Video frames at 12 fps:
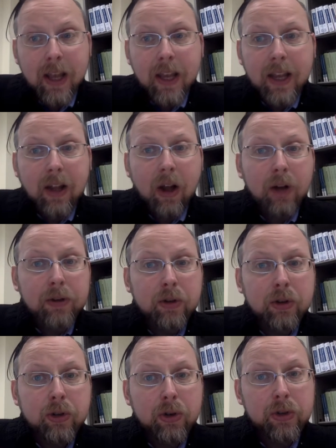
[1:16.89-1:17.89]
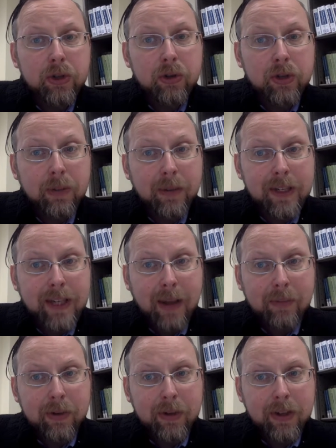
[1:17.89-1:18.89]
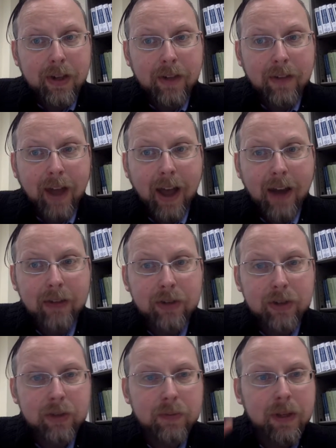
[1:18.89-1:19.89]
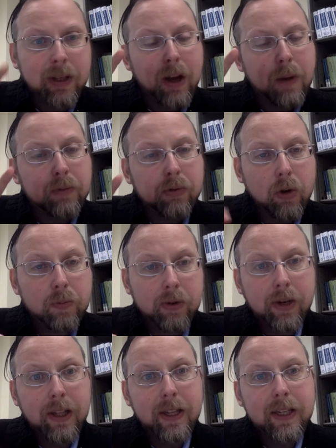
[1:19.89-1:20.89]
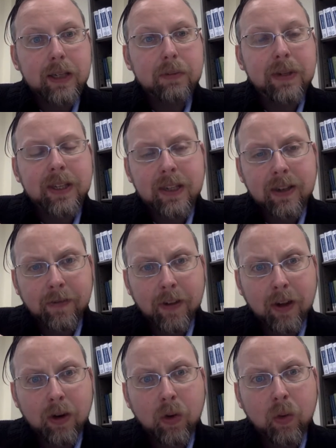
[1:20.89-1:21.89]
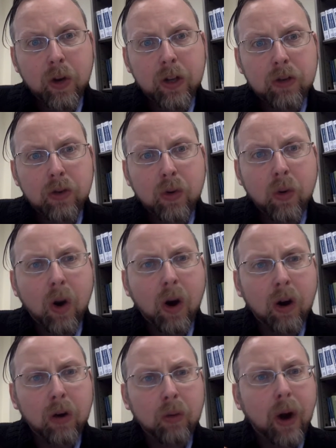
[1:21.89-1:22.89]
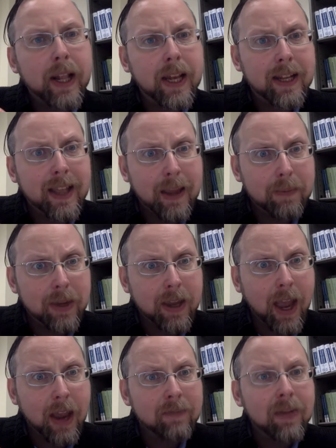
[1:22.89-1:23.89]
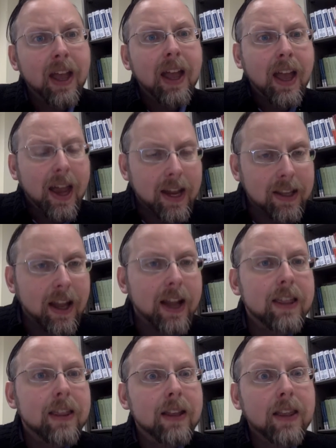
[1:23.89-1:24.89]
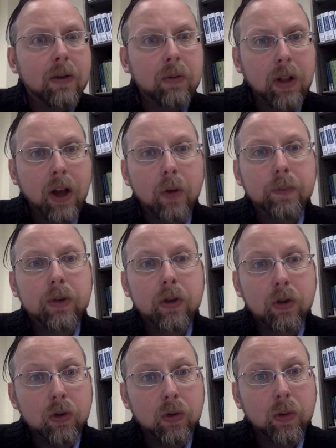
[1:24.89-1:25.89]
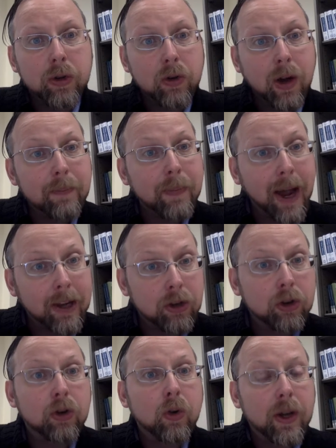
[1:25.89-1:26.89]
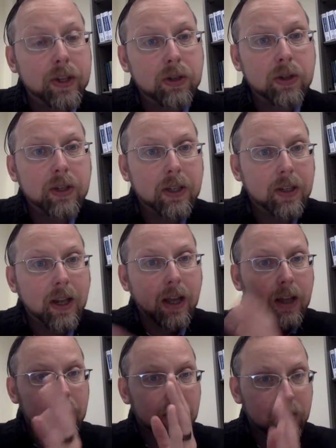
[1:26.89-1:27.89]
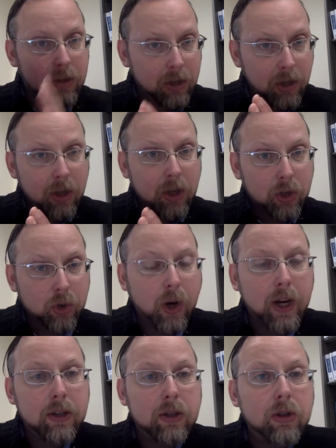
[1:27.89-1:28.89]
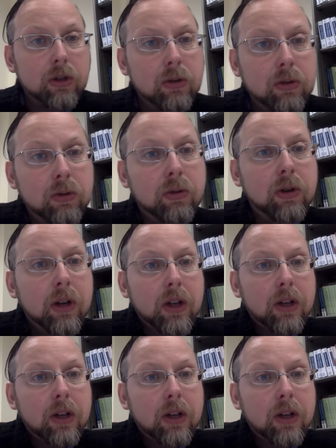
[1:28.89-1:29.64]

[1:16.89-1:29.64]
It also shows you some examples of how to be appropriately specific when you are writing an APA. And I think that will help you when you come back to your questions and try to